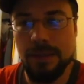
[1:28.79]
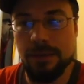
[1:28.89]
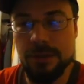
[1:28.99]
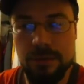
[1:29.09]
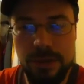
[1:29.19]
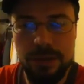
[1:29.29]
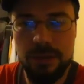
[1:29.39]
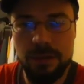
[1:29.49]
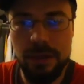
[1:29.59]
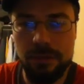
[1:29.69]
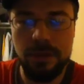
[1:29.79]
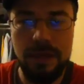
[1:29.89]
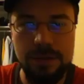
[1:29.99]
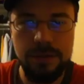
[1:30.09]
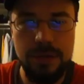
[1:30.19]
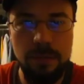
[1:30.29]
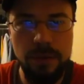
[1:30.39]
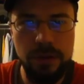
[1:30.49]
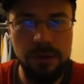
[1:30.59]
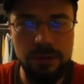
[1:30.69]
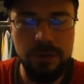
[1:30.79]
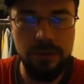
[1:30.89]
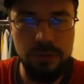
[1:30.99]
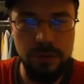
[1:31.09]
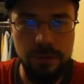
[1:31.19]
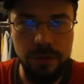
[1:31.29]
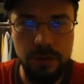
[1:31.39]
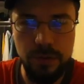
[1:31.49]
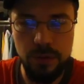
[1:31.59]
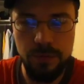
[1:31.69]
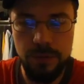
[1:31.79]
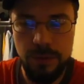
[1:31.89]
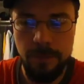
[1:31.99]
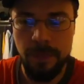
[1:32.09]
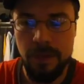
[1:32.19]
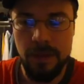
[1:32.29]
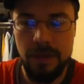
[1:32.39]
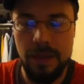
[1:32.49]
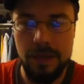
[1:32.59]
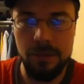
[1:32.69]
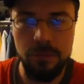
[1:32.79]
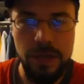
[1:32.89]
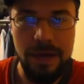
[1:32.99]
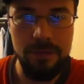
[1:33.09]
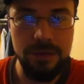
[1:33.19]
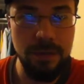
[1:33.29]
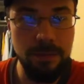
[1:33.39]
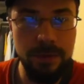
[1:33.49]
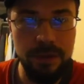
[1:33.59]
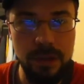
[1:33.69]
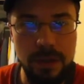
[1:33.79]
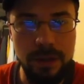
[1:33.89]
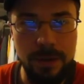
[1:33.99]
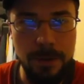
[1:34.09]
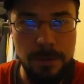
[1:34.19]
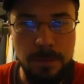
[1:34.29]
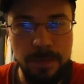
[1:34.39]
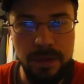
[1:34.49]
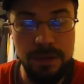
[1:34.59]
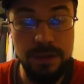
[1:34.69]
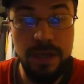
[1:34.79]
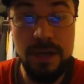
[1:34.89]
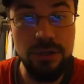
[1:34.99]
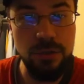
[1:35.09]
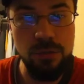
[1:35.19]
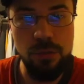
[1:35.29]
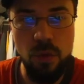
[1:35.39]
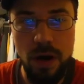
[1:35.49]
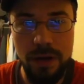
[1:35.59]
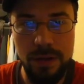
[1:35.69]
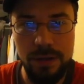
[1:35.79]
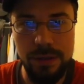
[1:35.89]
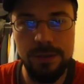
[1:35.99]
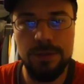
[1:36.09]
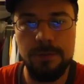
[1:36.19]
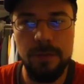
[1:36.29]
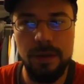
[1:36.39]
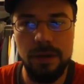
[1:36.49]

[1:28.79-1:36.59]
There's a reason that I separate those two different groups, and we have a separate discussion why that is.